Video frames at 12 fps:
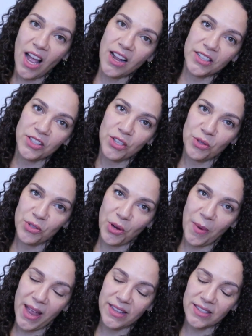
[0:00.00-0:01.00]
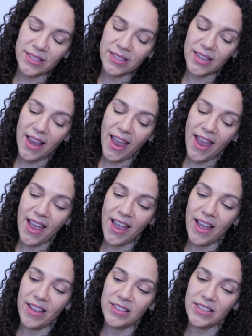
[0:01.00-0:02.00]
gone to 2 Joanns
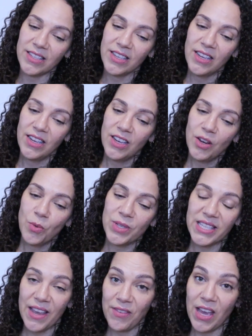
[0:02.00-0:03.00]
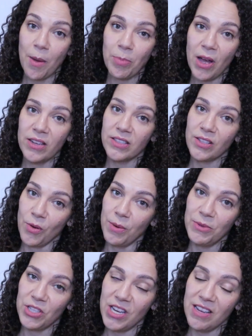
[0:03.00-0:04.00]
and was giving up on
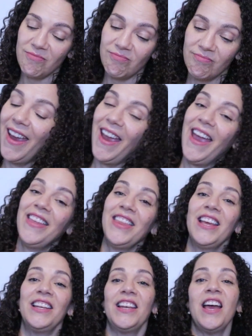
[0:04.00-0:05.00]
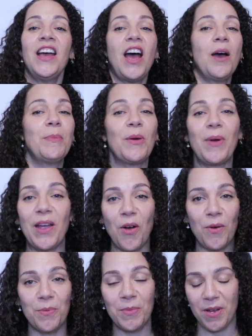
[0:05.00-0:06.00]
sewing machine. And then on my way
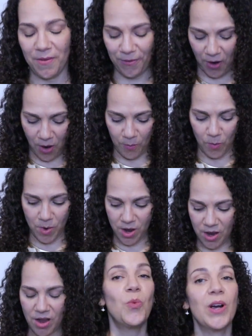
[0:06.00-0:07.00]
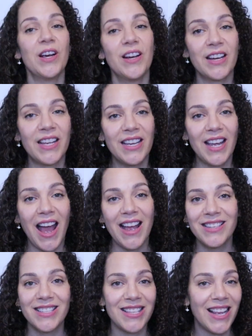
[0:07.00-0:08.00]
home from work,
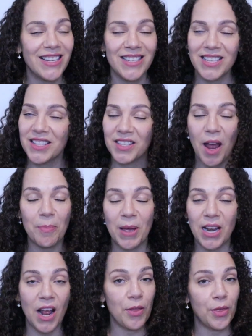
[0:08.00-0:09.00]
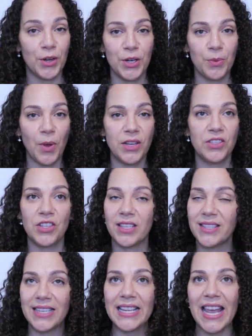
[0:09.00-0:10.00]
I decided to stop at a third one
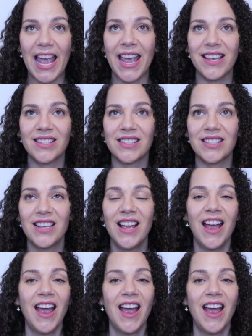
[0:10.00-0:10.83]
just in case,